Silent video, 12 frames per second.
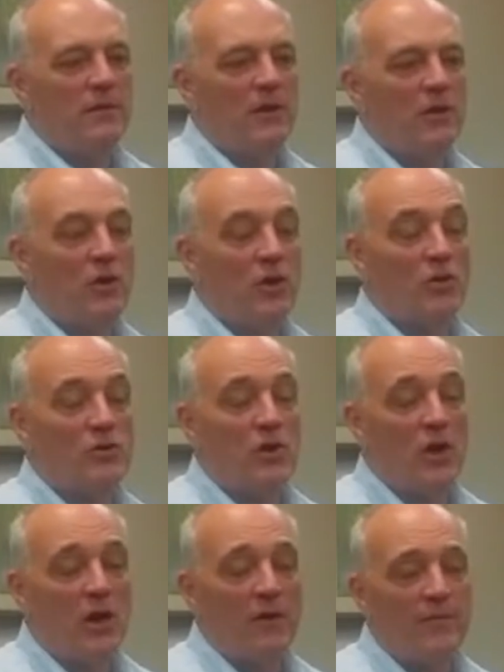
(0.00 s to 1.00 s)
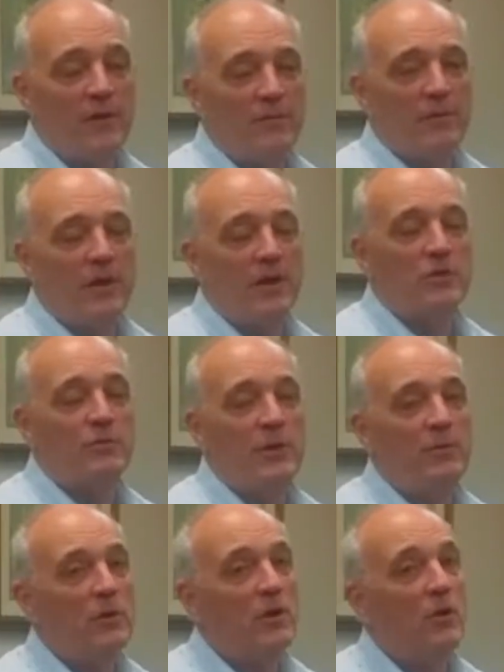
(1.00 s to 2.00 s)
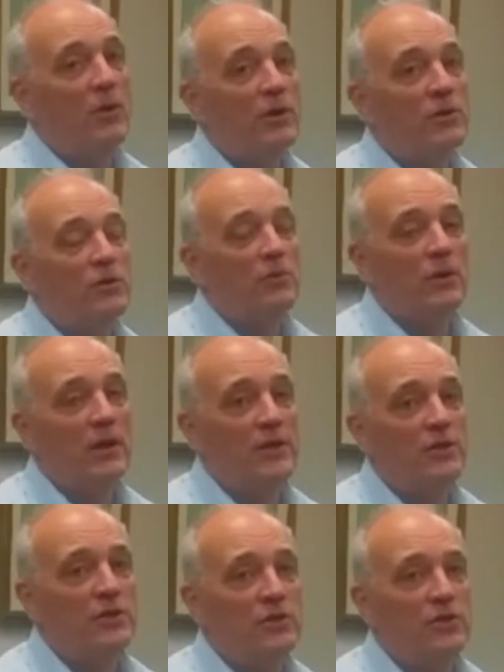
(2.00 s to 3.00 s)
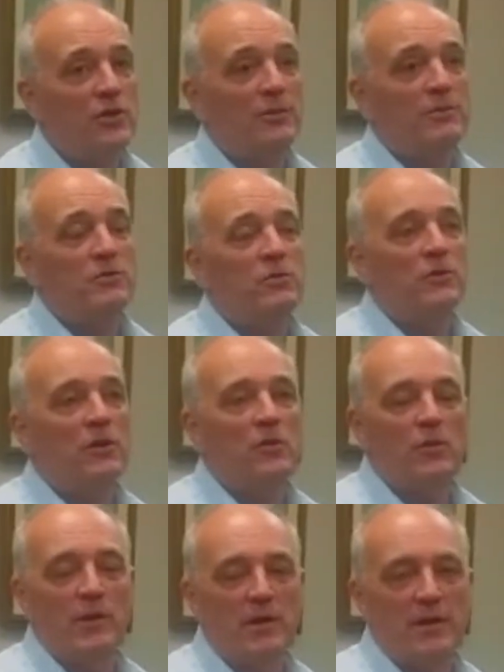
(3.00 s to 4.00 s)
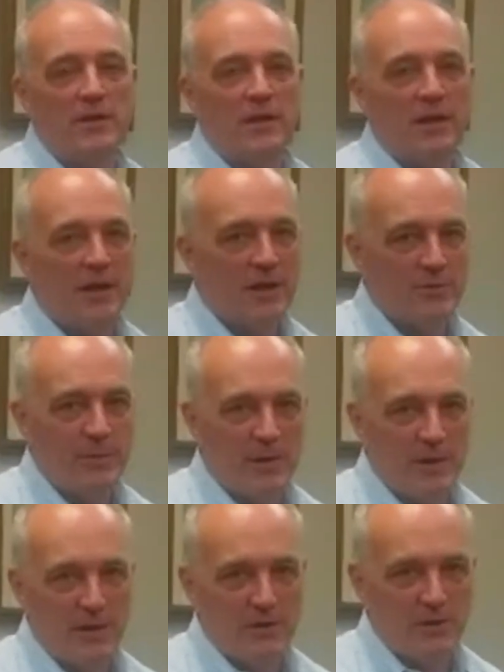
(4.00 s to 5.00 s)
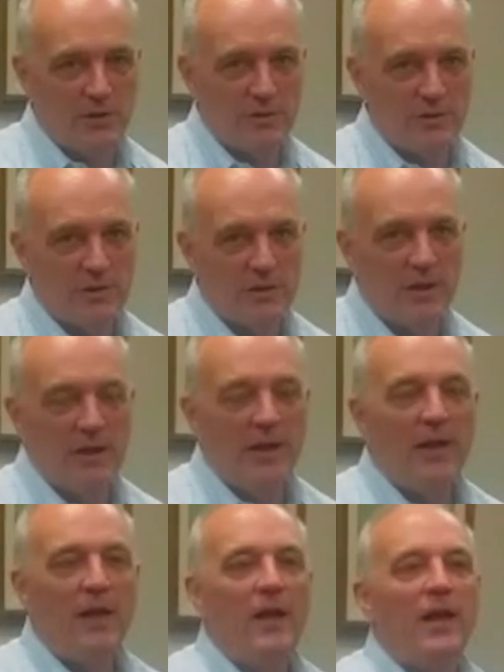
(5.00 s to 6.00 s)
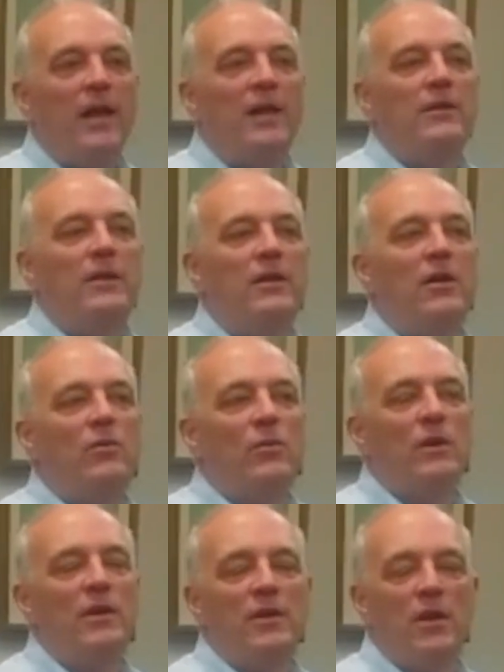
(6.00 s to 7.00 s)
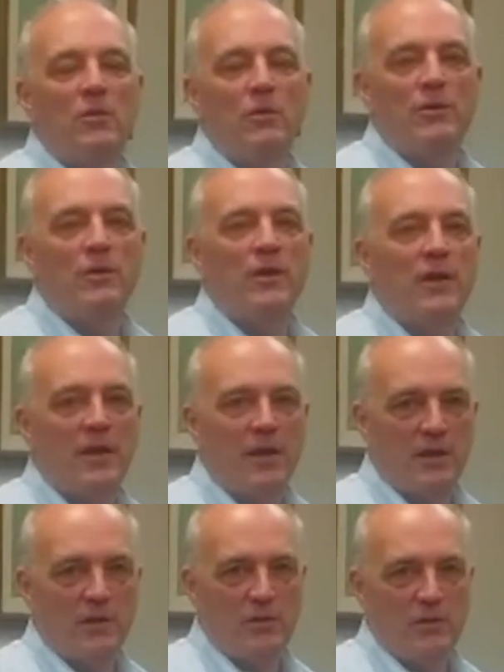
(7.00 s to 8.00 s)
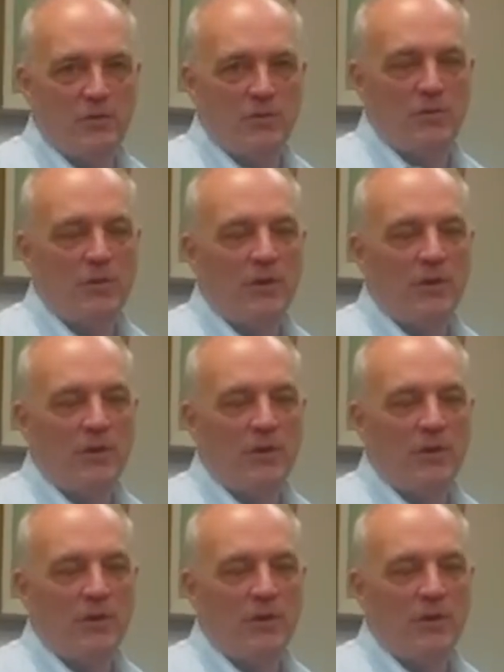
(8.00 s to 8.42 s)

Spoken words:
occurs often because people go into relationships with unrealistic expectations, and they don't really know what they're getting into.